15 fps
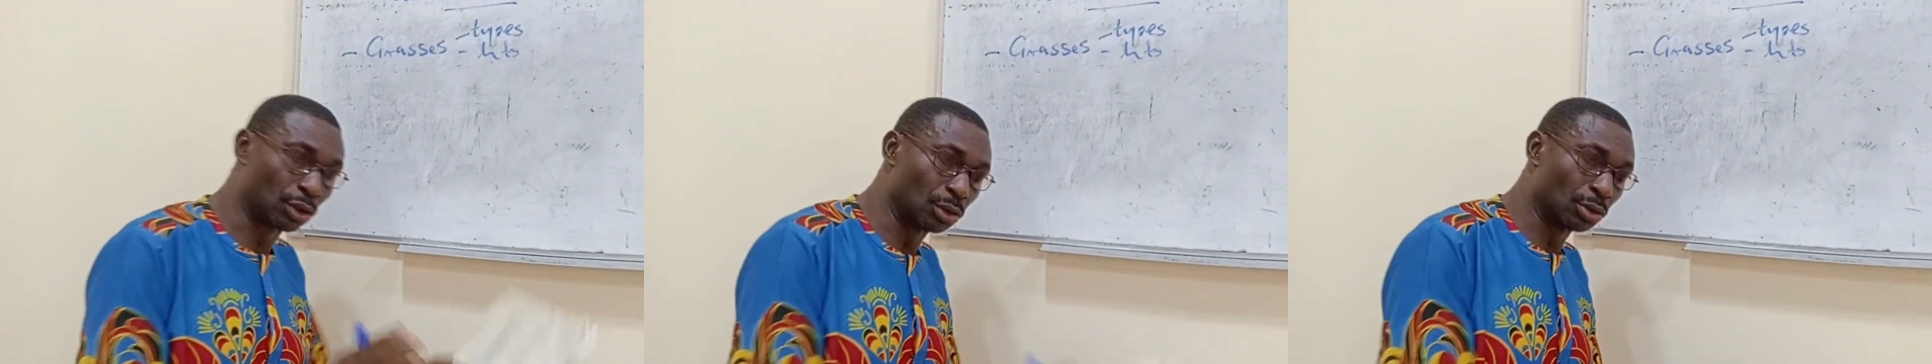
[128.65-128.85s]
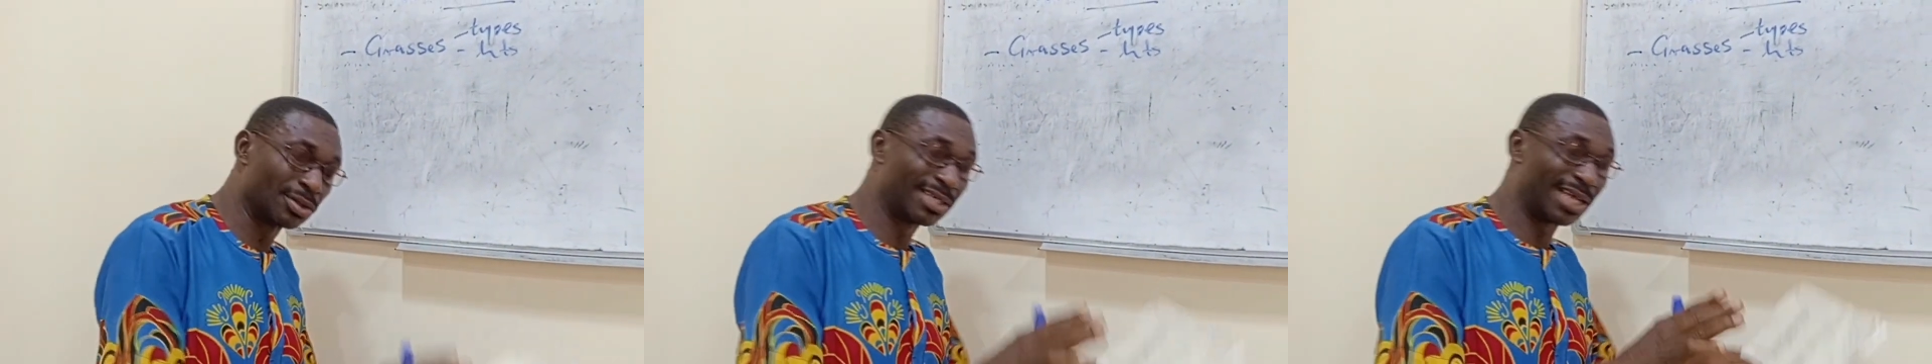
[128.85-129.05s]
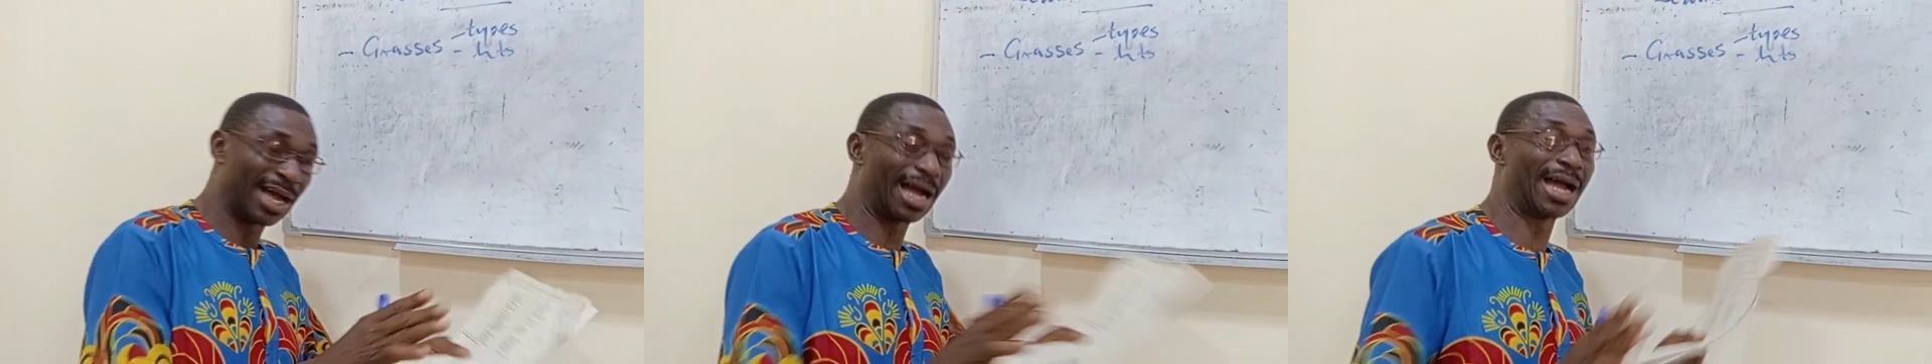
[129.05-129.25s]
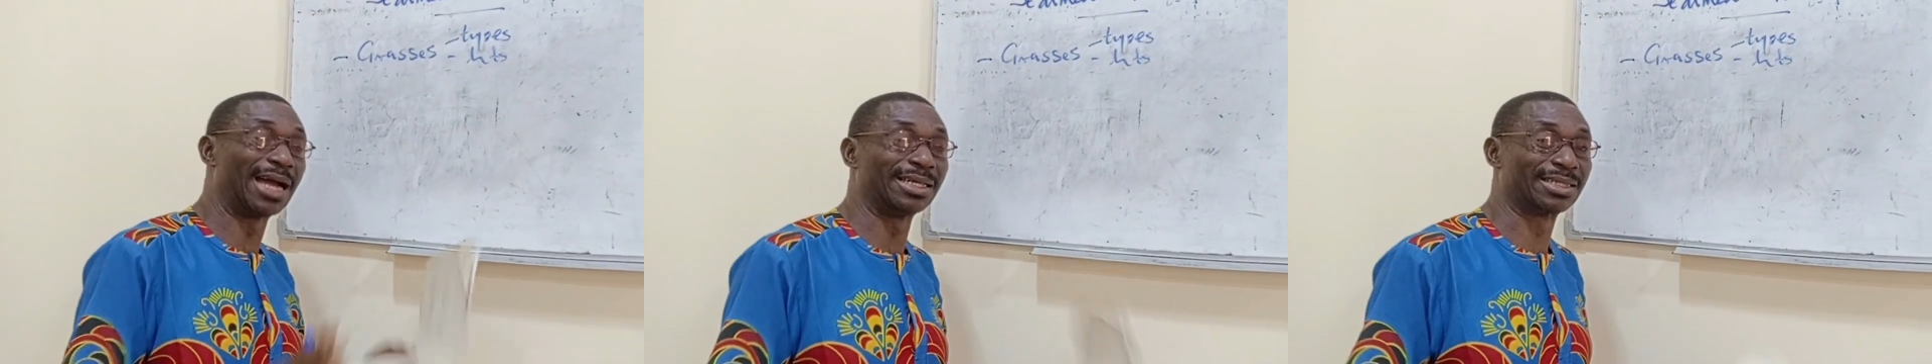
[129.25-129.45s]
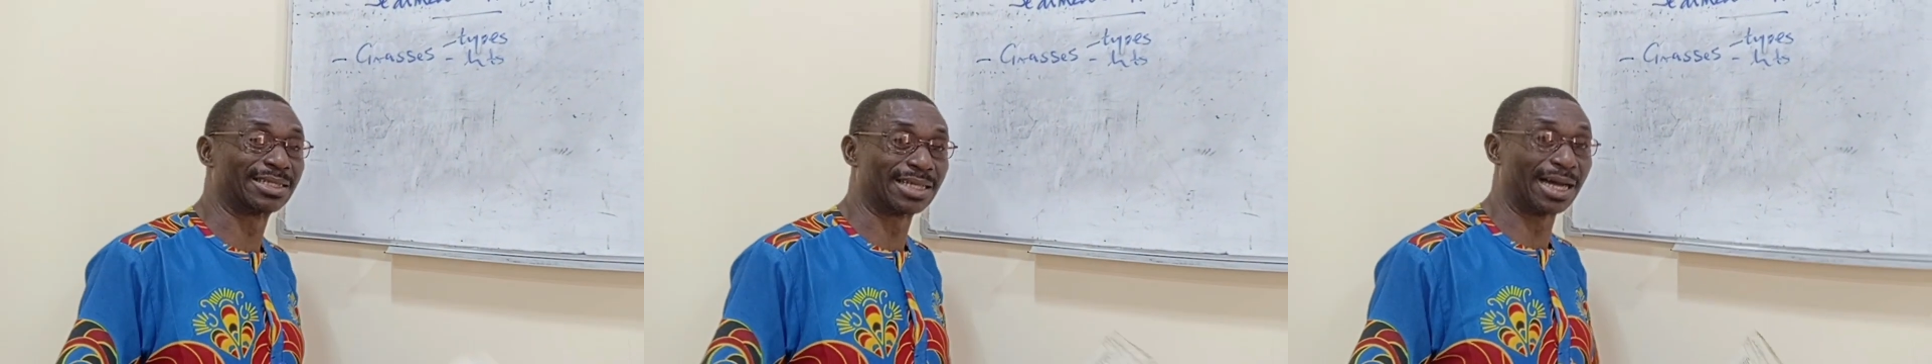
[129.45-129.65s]
choose the
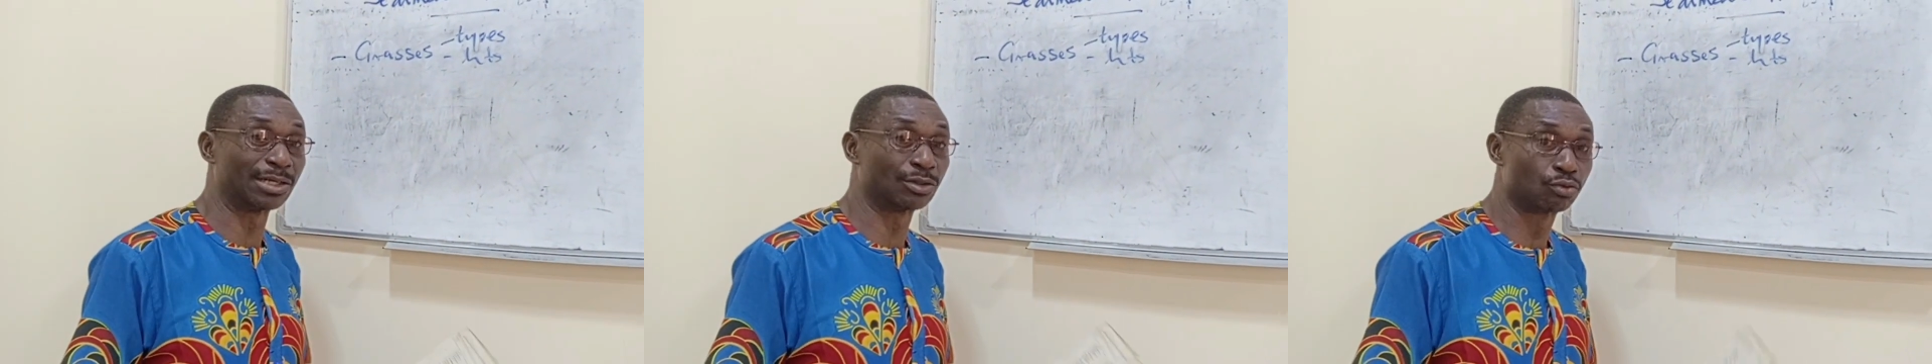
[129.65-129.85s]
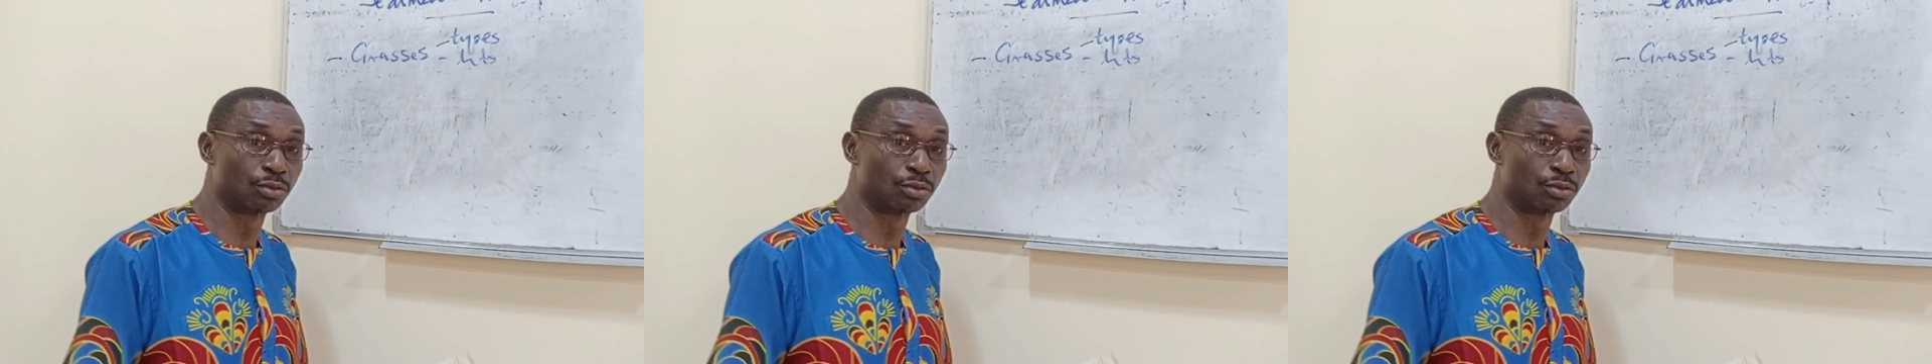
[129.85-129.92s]
height at